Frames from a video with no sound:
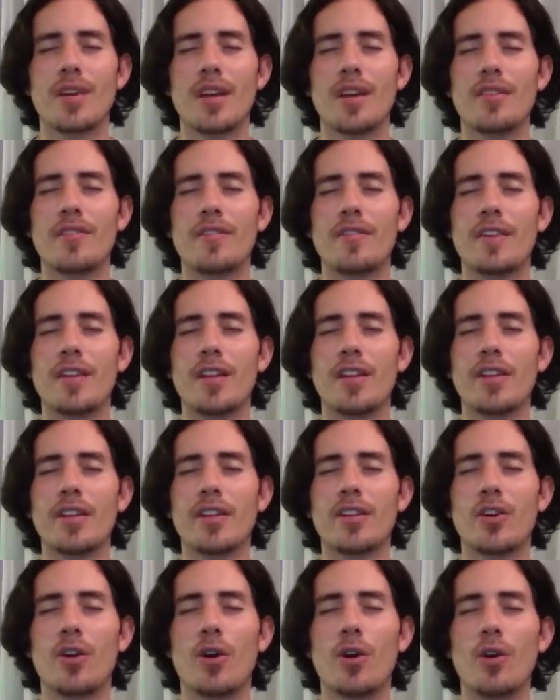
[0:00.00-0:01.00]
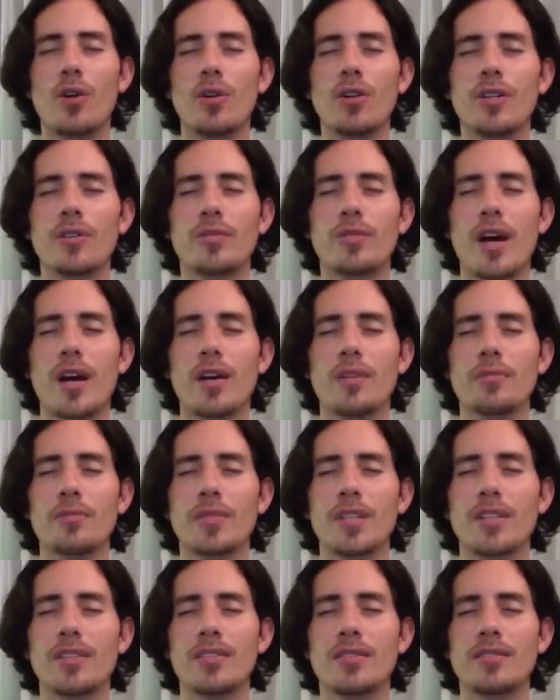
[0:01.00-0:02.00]
I feel the cold
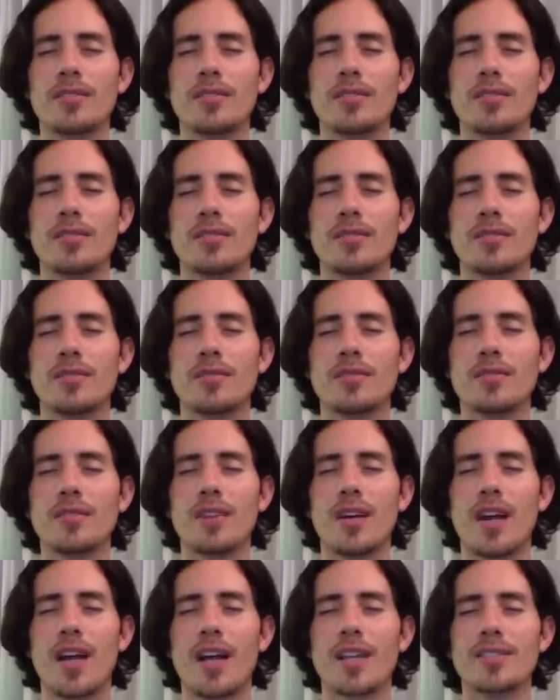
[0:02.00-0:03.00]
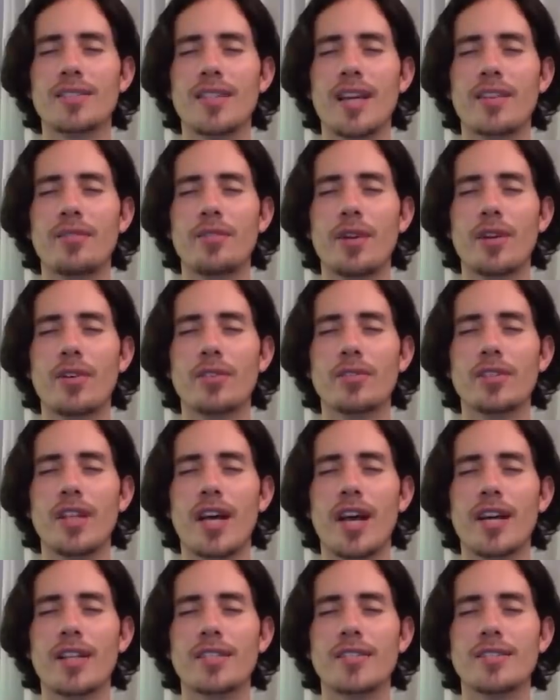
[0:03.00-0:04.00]
around me as I
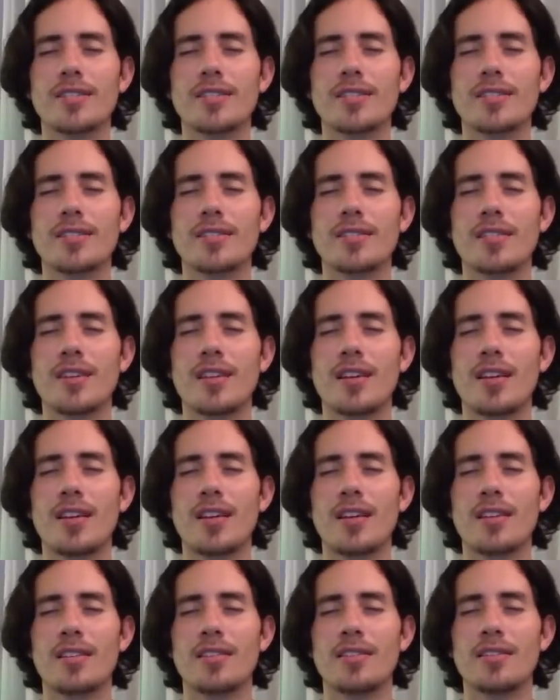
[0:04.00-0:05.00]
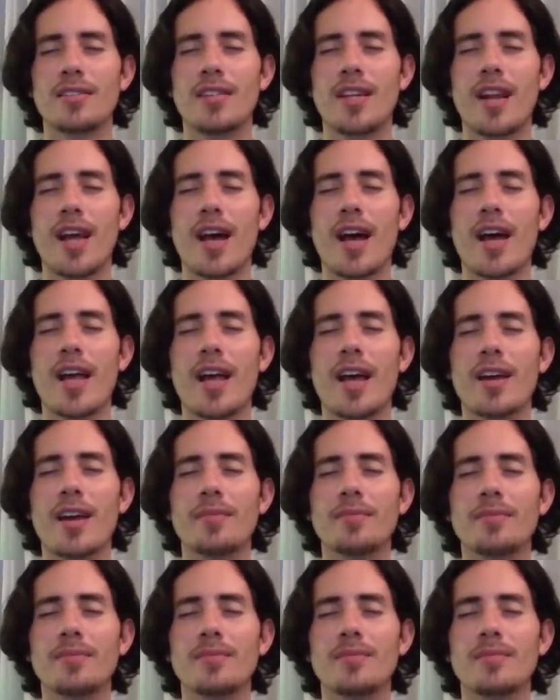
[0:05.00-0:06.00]
recognize that I
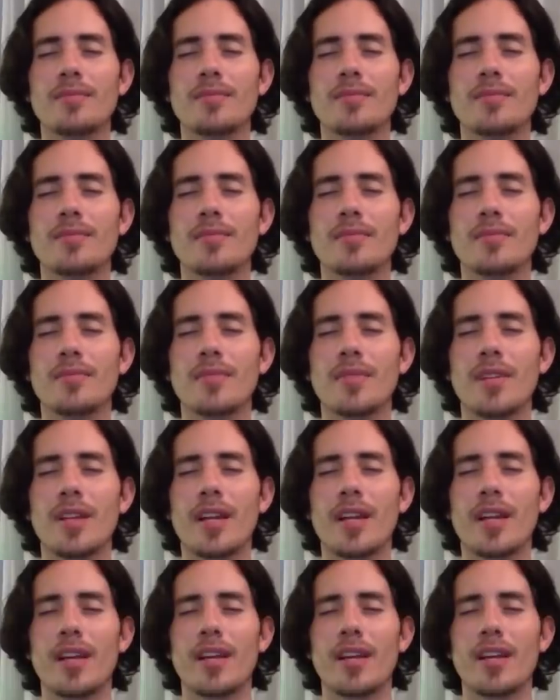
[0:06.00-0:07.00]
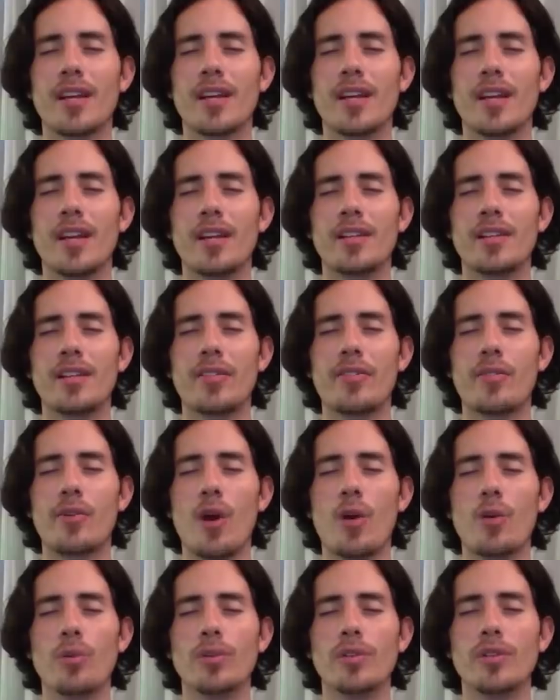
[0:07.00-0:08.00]
am in the
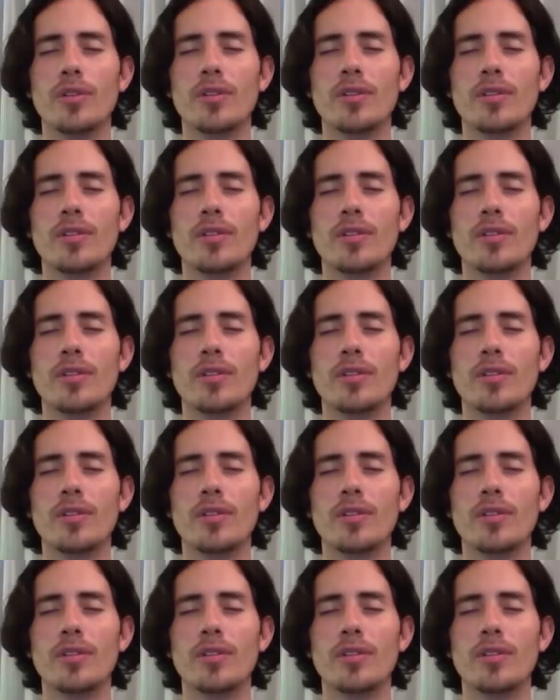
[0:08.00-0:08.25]
throne